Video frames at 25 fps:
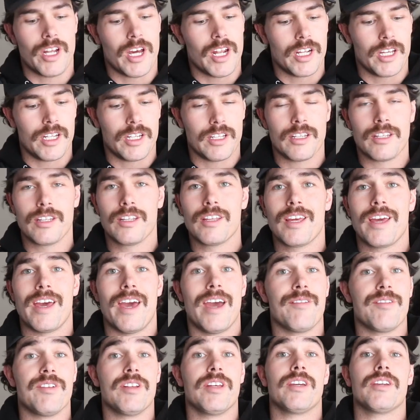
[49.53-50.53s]
hunting,
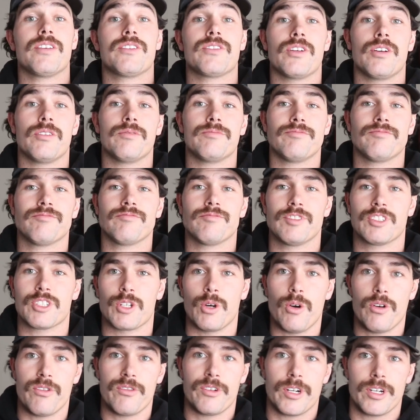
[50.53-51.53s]
everything. So let's
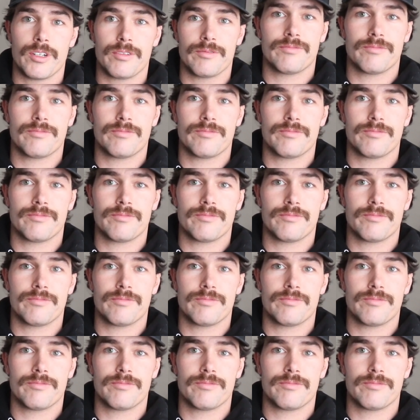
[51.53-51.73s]
go over it.